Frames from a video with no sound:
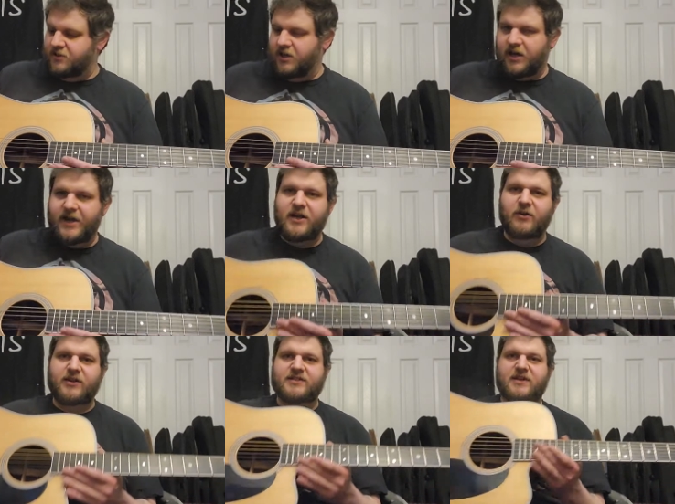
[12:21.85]
Uh, I
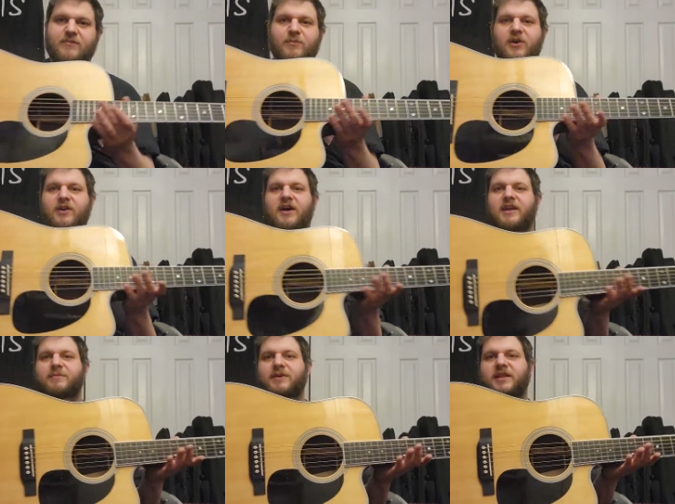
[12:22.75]
know it doesn't have a mark
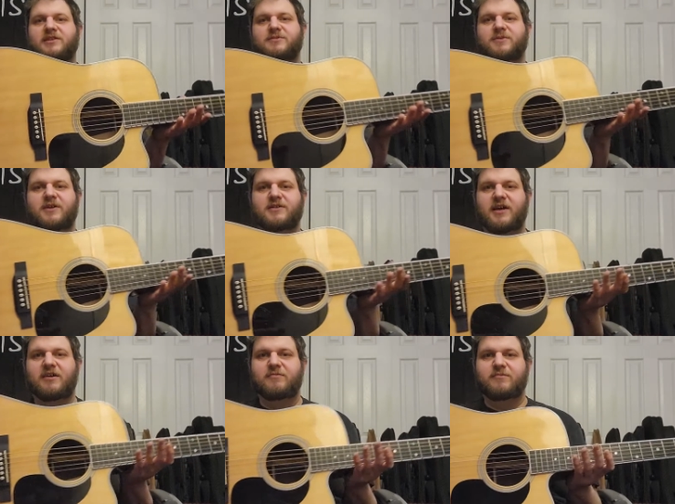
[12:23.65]
on it, but that's because
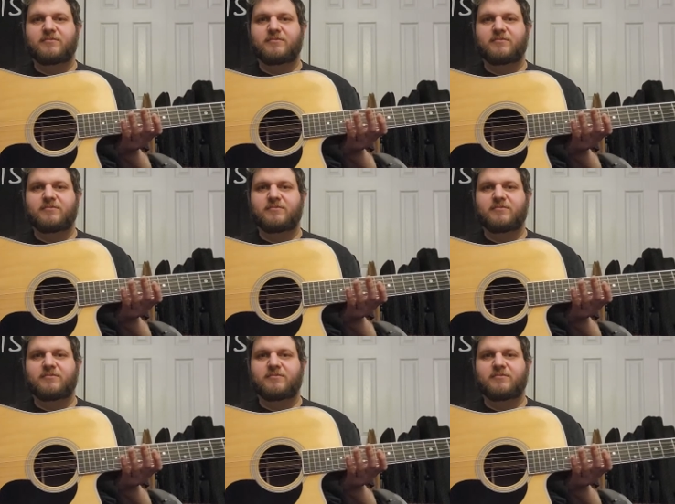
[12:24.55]
I am